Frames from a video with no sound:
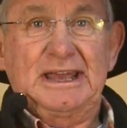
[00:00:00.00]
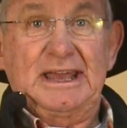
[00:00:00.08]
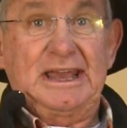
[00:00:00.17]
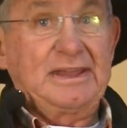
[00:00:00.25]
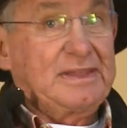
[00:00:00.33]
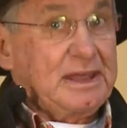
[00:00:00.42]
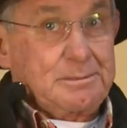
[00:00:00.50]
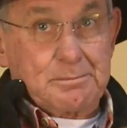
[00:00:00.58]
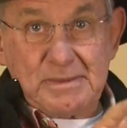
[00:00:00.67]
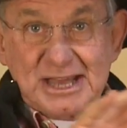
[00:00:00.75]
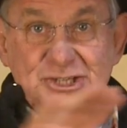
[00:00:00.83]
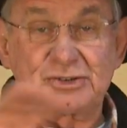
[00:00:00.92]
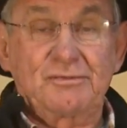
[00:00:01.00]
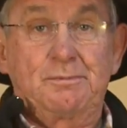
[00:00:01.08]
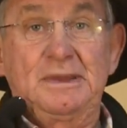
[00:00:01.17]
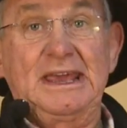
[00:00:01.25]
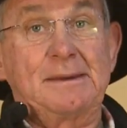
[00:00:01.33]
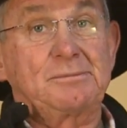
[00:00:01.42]
in that massive
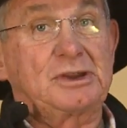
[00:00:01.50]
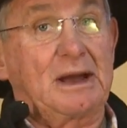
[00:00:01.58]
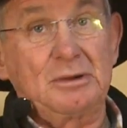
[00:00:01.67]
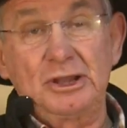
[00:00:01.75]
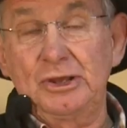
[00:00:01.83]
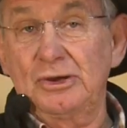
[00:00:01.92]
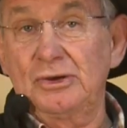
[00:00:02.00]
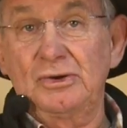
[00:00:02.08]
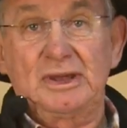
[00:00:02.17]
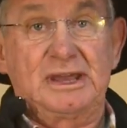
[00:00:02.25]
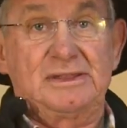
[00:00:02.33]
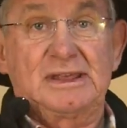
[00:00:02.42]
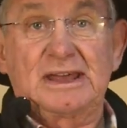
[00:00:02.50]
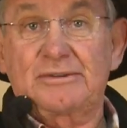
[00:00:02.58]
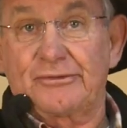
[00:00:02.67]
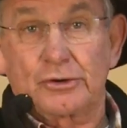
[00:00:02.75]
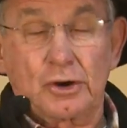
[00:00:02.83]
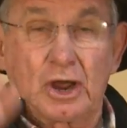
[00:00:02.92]
BMW, in that
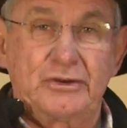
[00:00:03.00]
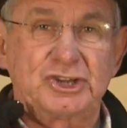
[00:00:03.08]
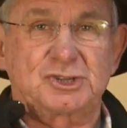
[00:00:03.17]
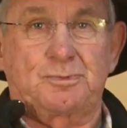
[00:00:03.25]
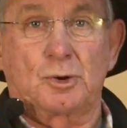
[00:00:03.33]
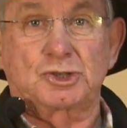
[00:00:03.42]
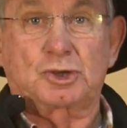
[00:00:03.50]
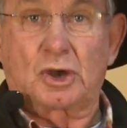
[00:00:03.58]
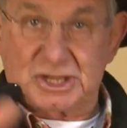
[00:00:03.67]
Ferrari sports car?